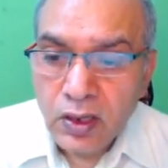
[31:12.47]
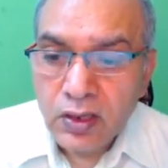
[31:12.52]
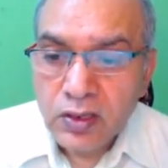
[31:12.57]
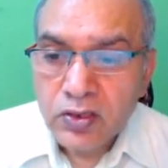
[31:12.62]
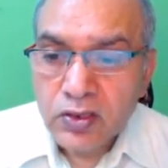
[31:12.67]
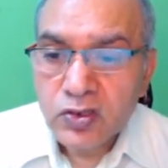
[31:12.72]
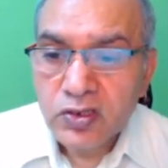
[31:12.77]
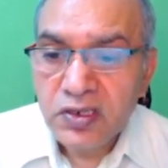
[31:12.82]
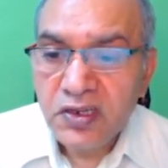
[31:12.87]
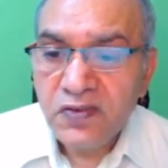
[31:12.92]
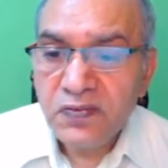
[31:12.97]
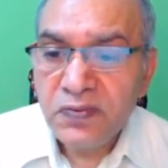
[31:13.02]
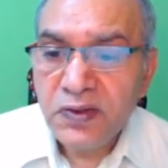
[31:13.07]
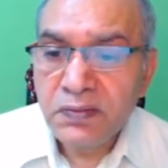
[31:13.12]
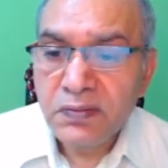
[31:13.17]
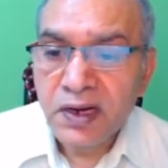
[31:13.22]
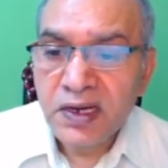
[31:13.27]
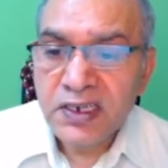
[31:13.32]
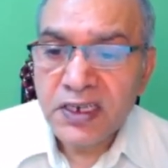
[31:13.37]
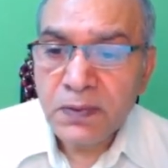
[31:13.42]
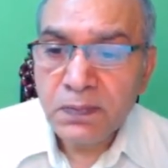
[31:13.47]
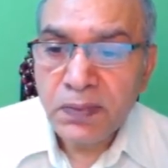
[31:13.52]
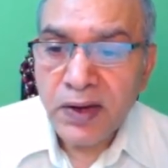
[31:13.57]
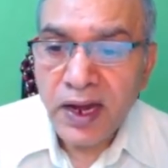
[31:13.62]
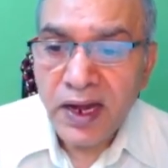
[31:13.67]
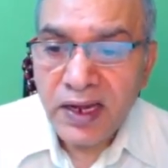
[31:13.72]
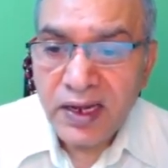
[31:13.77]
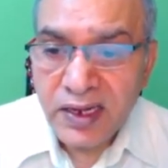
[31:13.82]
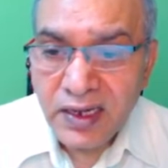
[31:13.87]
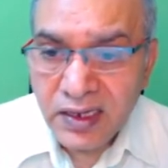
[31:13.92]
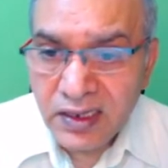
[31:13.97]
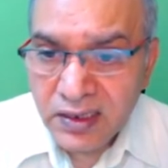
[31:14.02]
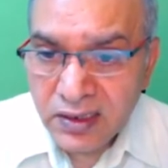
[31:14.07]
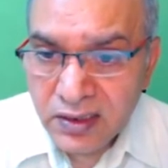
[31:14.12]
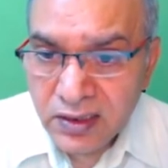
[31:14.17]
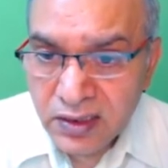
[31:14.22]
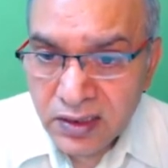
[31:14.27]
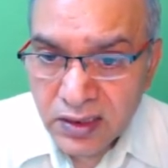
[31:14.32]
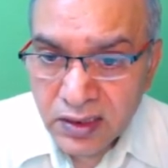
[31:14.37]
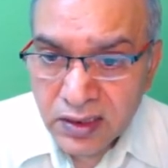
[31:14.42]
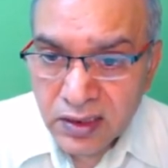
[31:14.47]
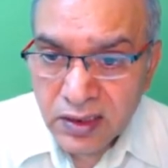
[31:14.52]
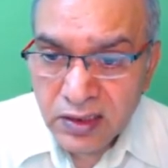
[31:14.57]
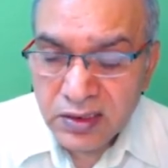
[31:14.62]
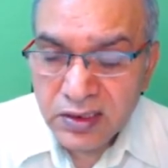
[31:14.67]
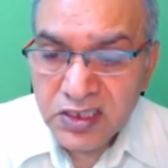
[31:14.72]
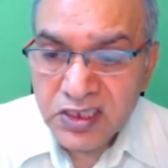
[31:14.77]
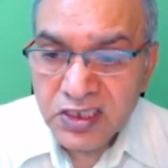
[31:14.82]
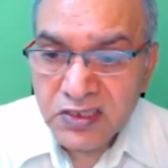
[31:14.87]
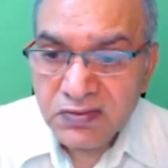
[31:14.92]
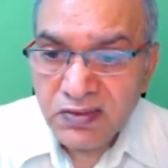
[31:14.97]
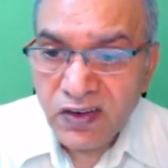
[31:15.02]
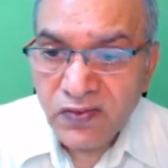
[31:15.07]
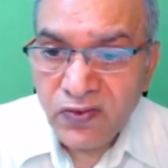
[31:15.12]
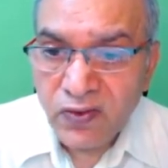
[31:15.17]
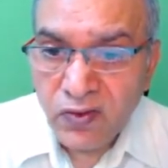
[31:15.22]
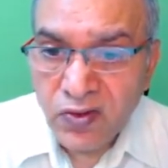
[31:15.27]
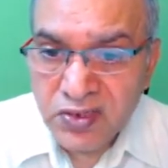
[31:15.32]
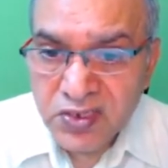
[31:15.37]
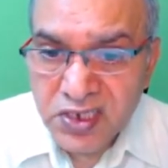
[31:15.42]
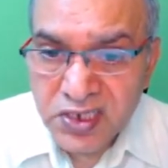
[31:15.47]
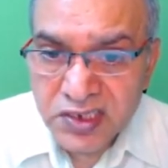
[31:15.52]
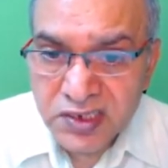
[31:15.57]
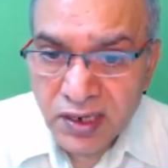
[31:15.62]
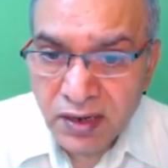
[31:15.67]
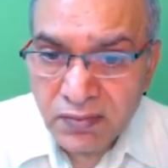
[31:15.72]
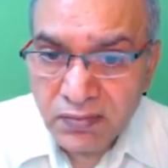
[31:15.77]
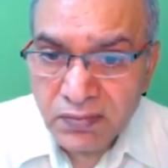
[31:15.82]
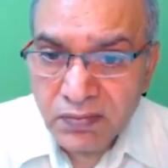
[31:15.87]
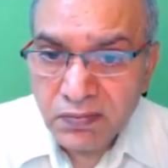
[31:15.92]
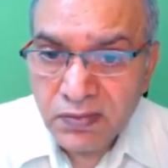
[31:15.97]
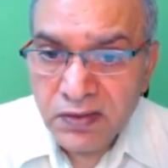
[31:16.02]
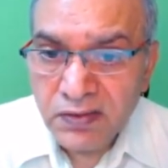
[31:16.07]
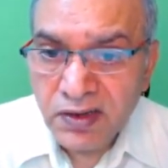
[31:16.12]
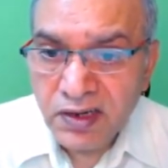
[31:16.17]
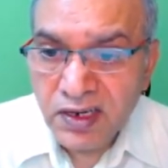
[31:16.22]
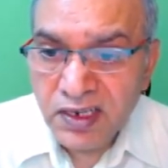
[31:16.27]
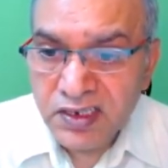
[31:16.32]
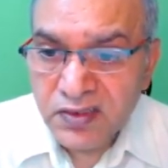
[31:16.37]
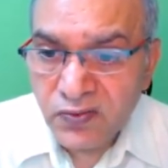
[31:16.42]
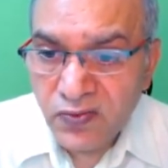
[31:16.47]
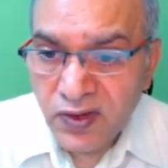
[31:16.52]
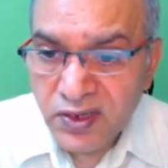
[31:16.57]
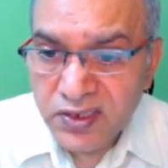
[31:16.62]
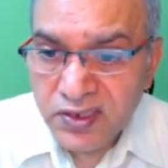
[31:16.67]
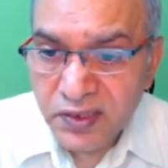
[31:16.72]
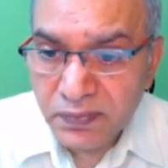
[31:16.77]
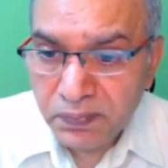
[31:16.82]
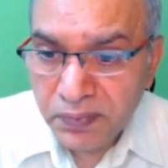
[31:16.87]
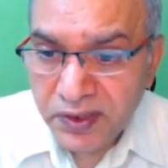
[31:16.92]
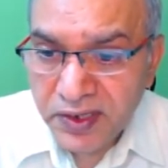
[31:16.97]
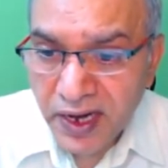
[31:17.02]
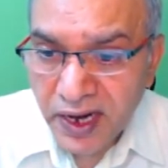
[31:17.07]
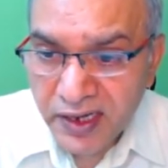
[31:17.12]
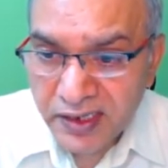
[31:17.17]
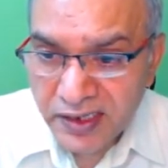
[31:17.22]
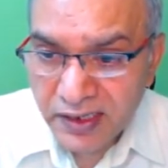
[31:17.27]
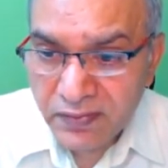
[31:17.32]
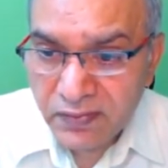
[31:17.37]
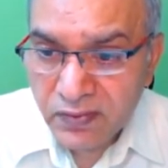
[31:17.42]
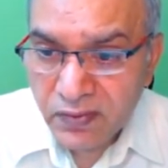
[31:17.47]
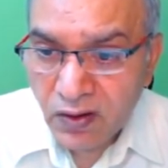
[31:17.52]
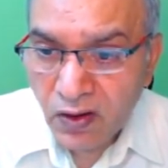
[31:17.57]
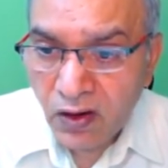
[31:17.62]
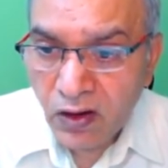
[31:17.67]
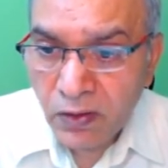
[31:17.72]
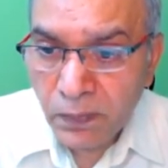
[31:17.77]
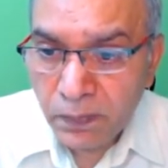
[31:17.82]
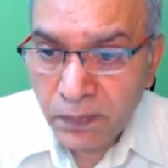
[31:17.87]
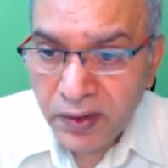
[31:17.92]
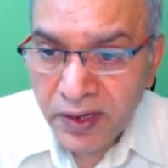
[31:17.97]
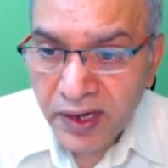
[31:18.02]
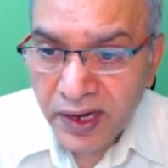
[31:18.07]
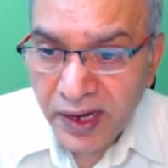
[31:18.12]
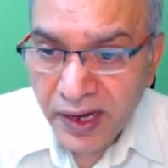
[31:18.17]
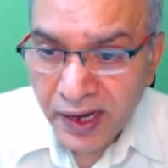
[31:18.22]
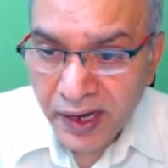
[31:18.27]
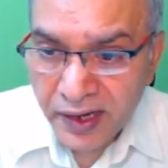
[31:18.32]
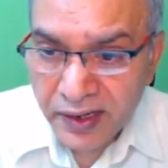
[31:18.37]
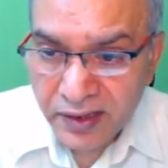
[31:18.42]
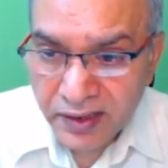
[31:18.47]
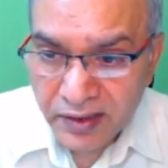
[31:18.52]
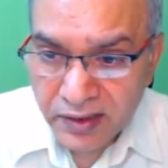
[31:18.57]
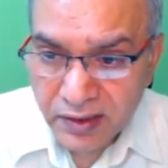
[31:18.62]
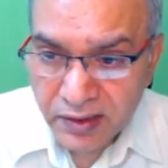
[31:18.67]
So if we multiply the similar frequency term, we will get first P active or PAN.